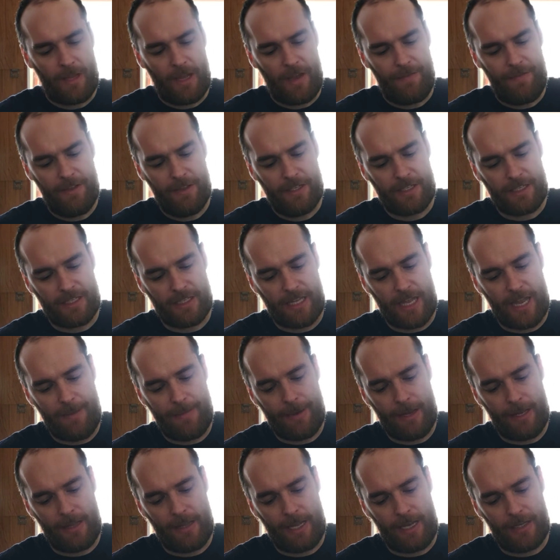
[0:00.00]
think there's a slight
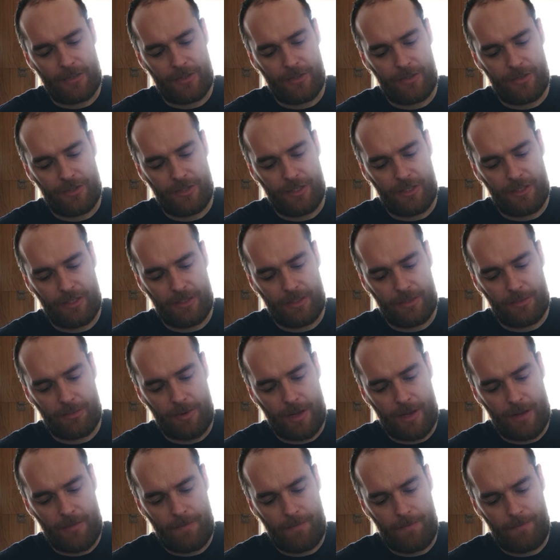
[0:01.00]
bit of lactose in this as
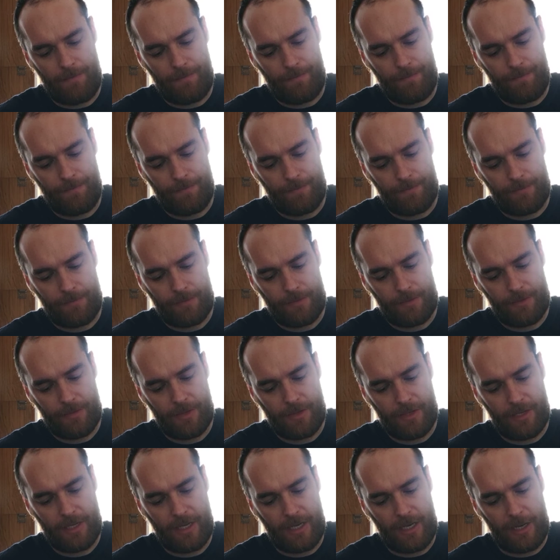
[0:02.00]
well, to
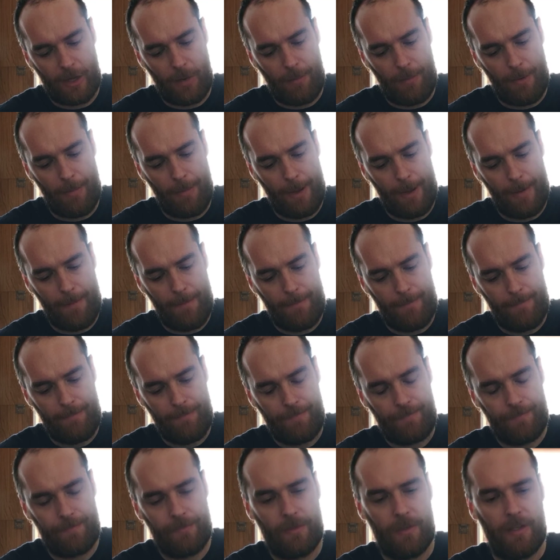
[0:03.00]
thicken it up a bit,
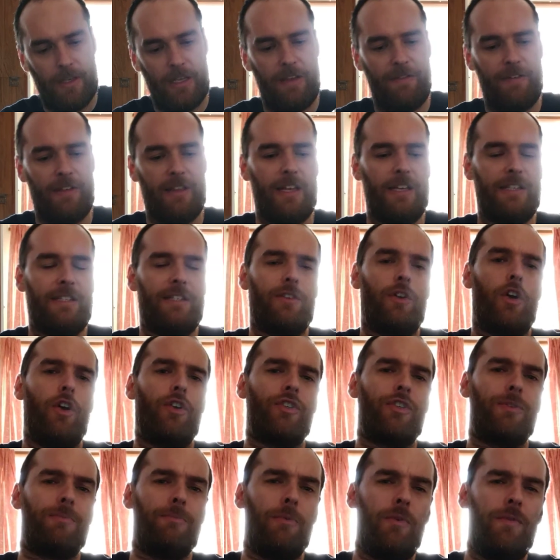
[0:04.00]
give it that it's got a
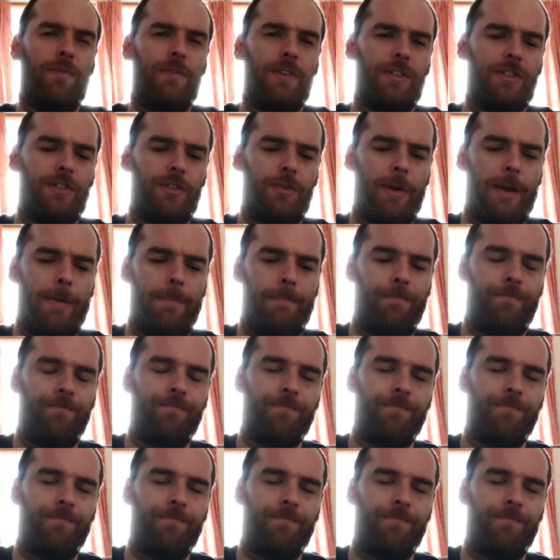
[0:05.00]
smoothness to it.